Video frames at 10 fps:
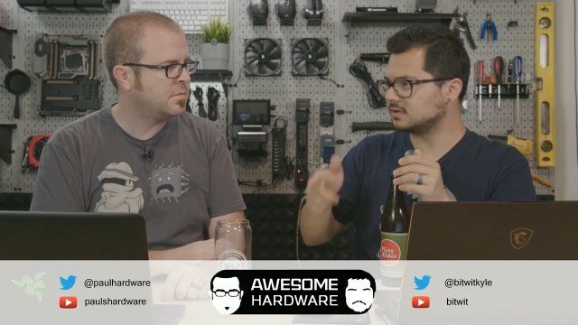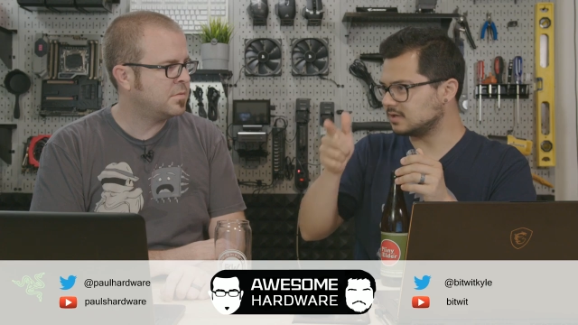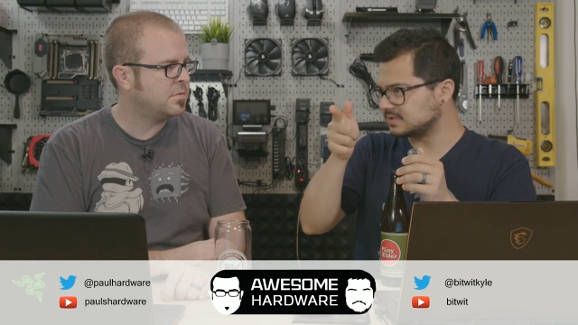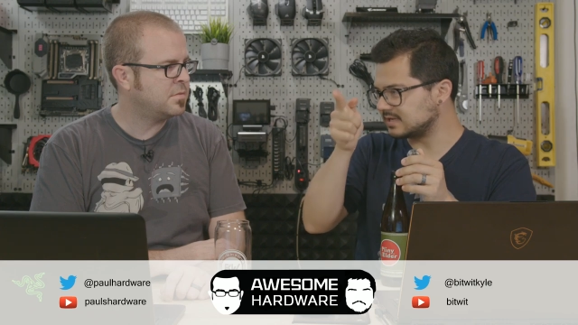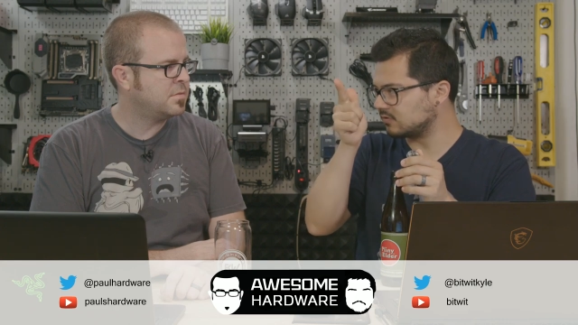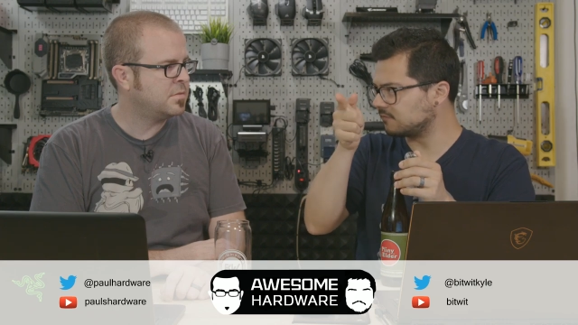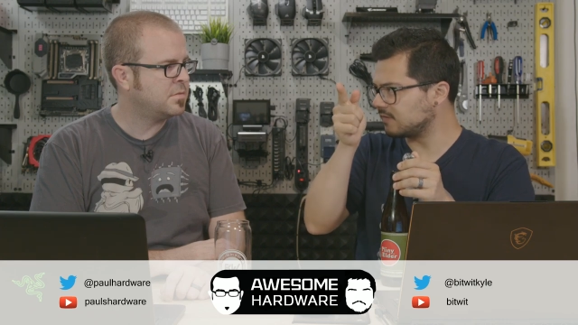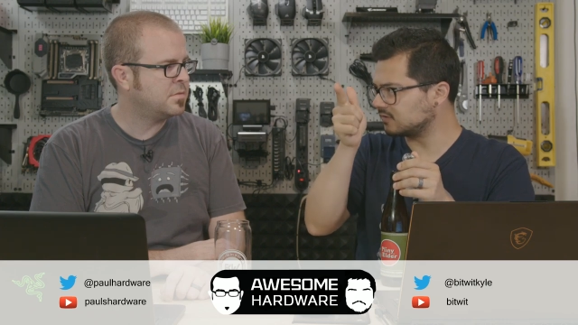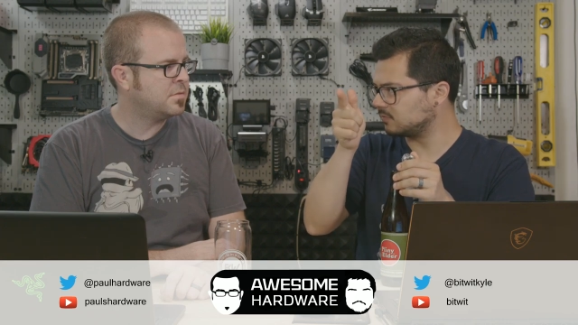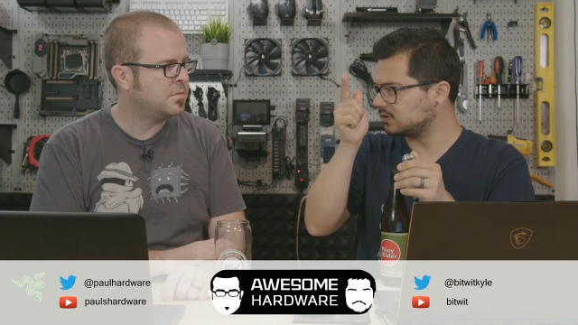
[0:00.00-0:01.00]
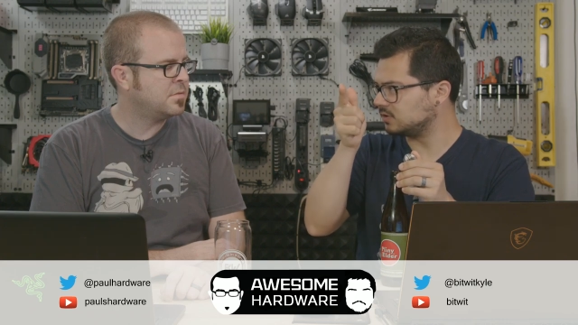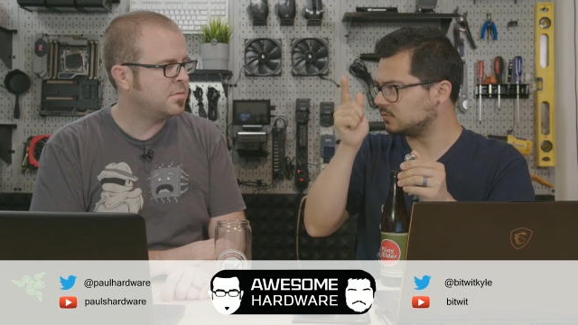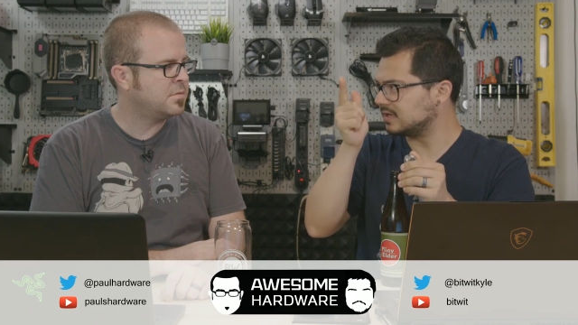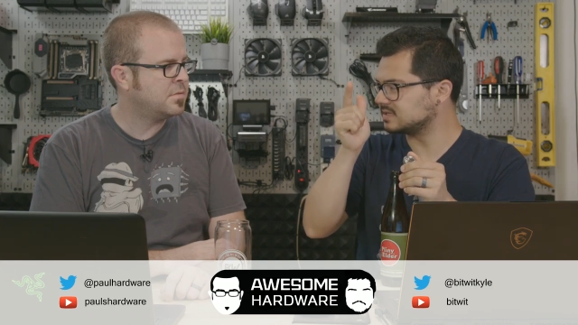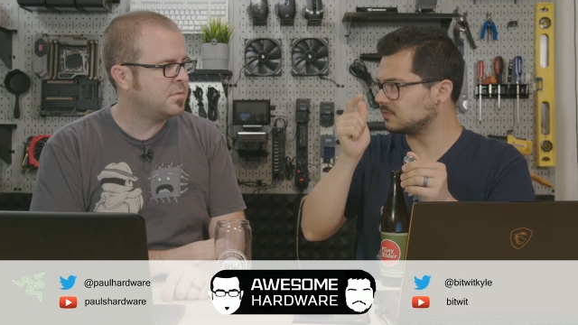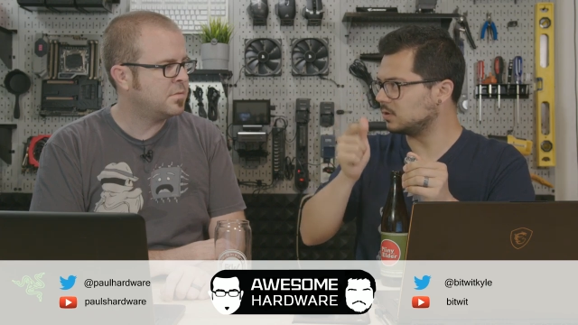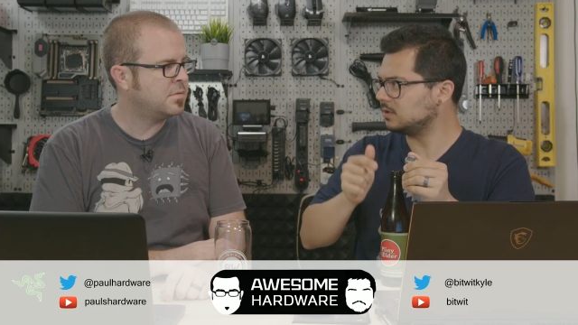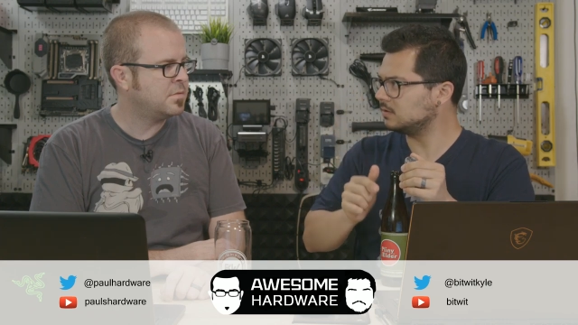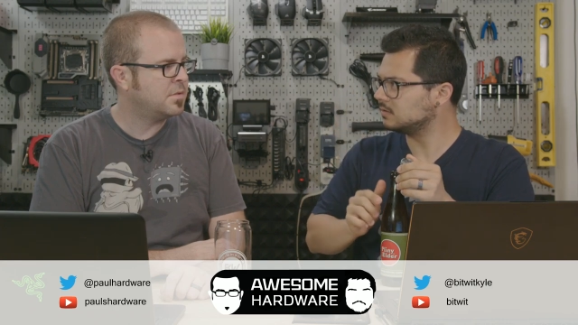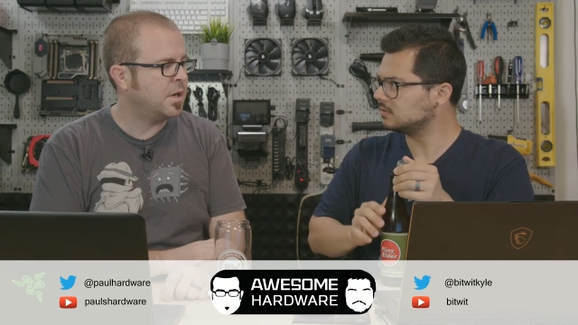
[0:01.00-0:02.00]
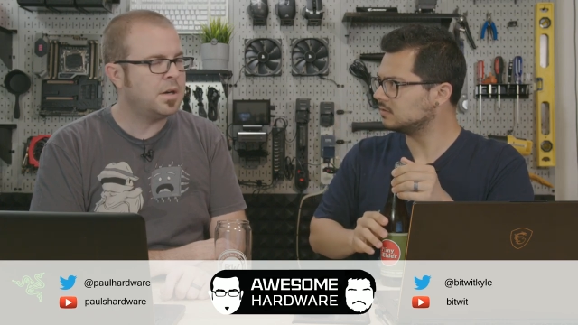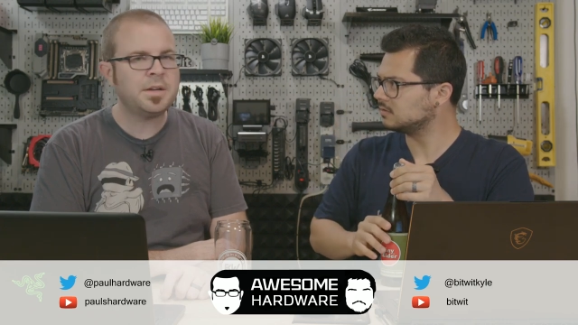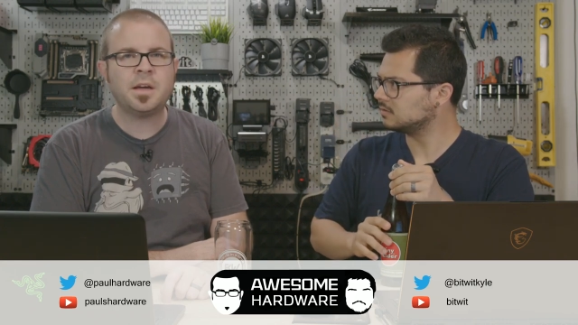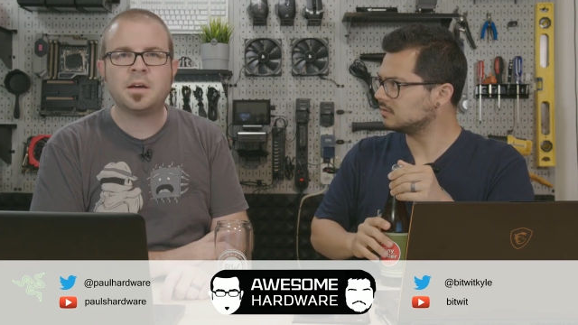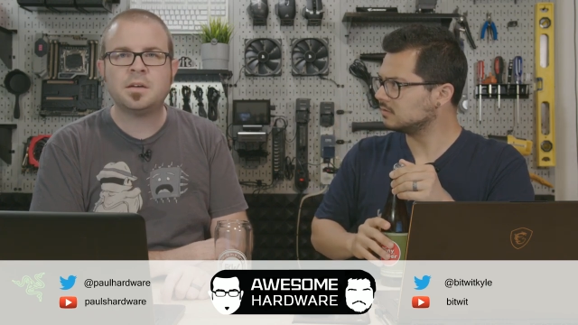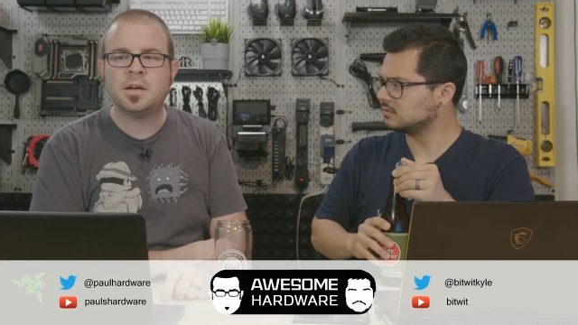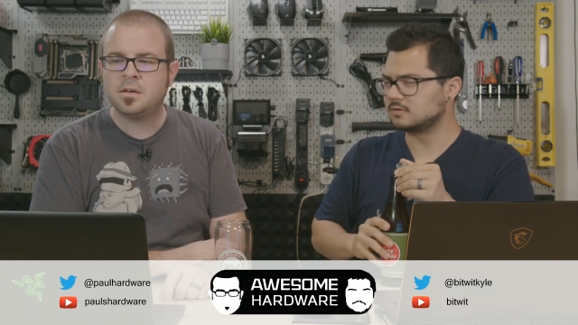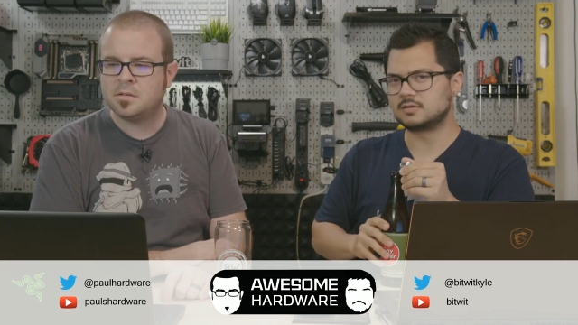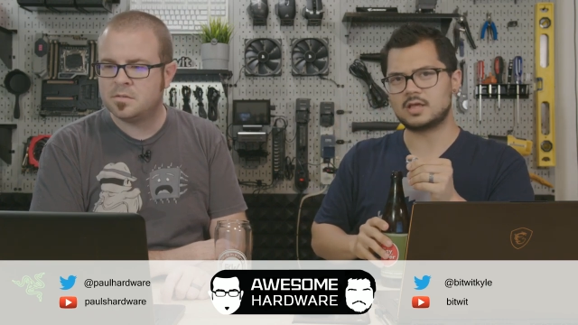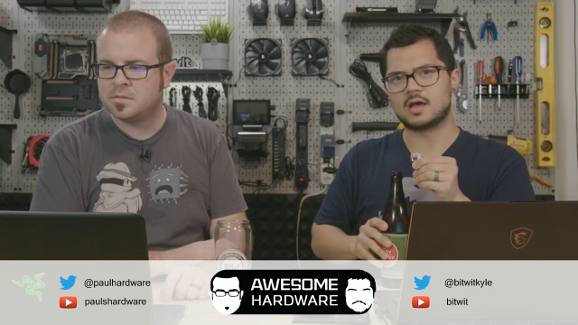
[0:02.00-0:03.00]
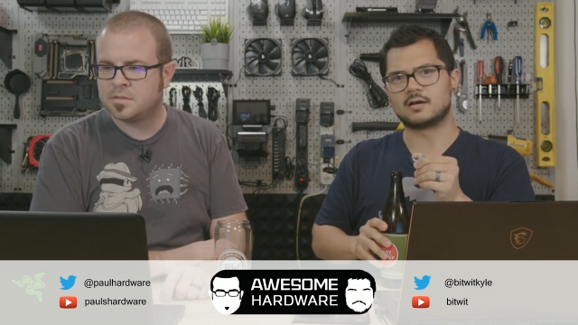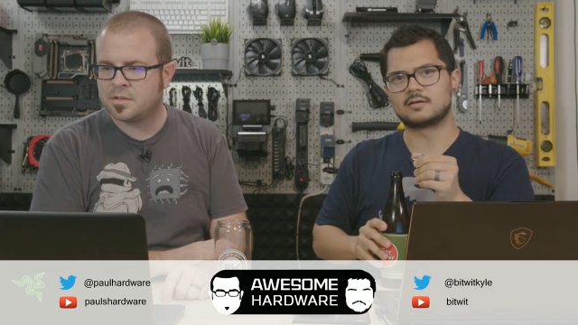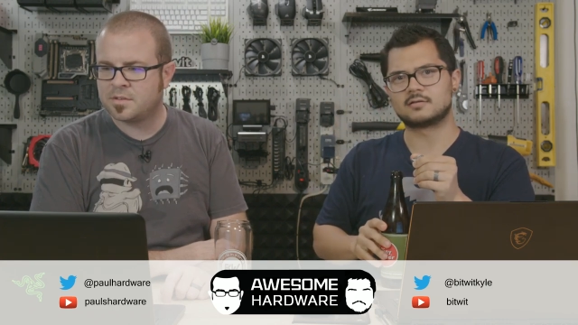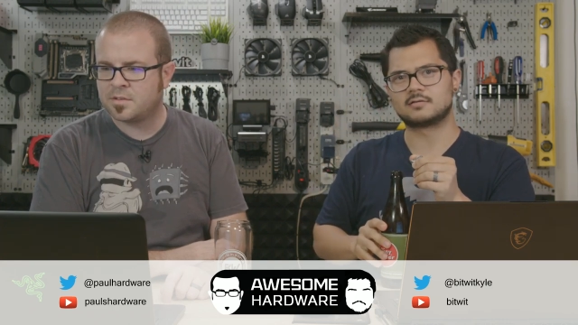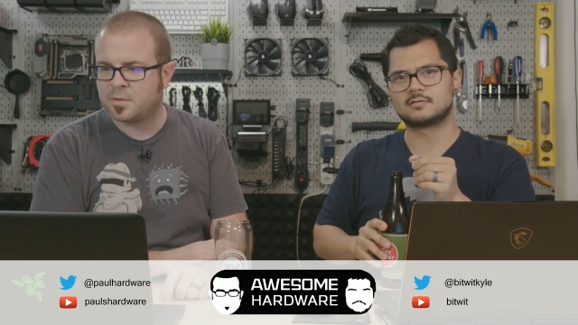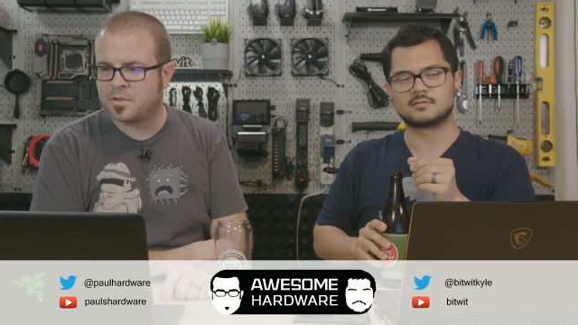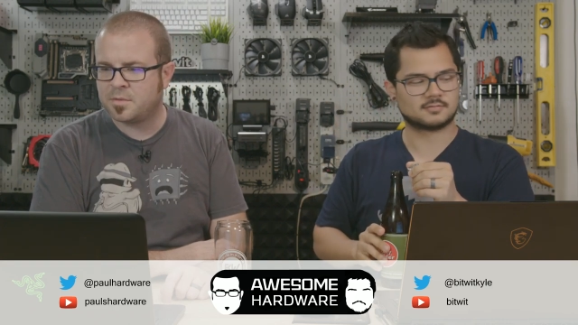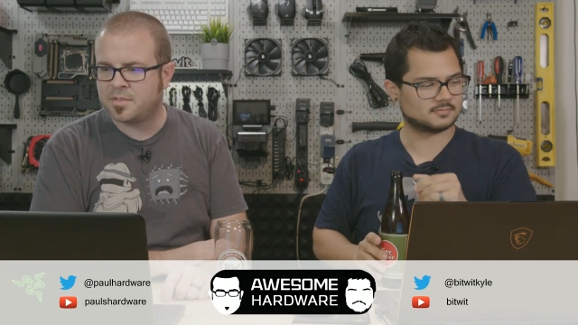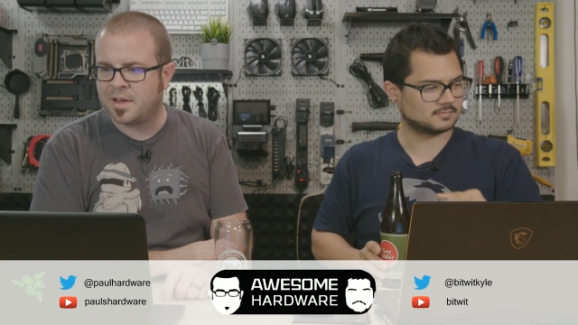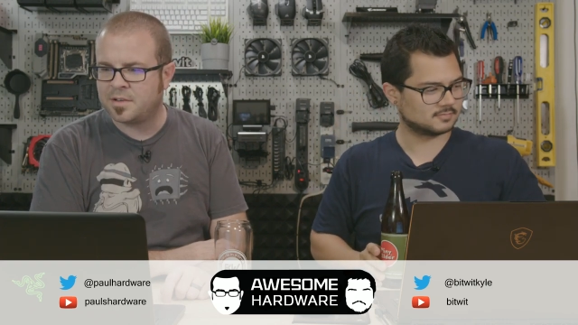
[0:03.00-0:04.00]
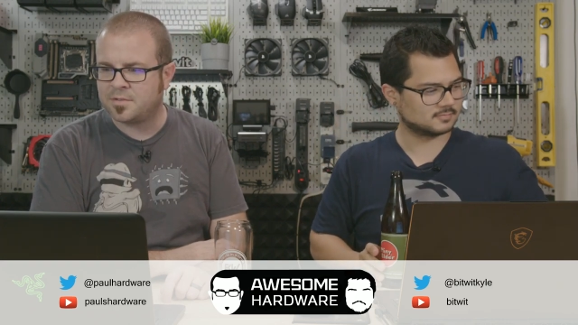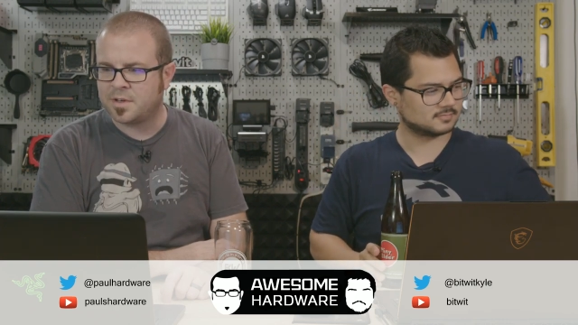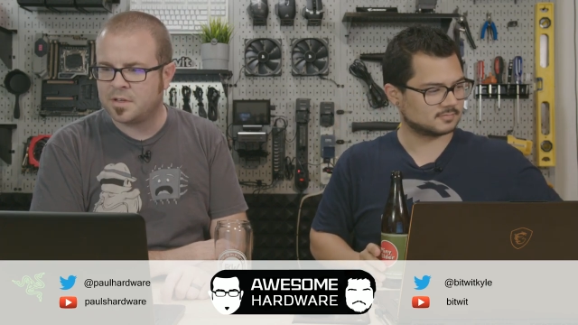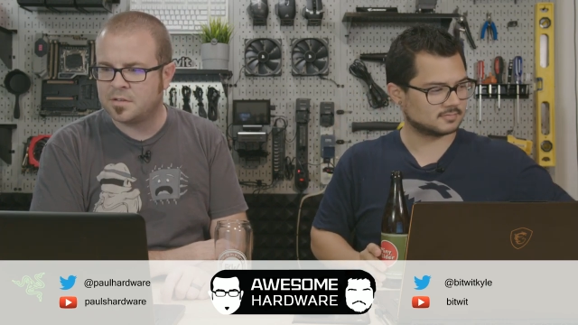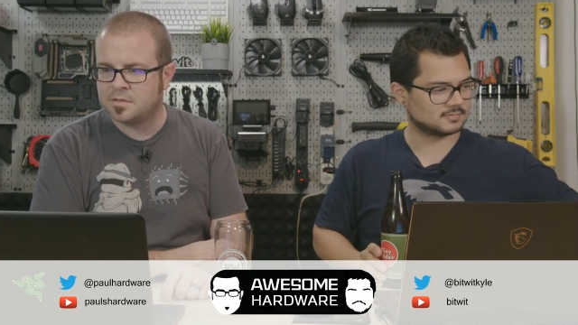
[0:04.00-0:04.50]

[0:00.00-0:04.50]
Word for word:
Speaker 1: uh, sound effect when you hit someone? Oh yeah, yeah, yeah. Because it's supposed to be satisfying.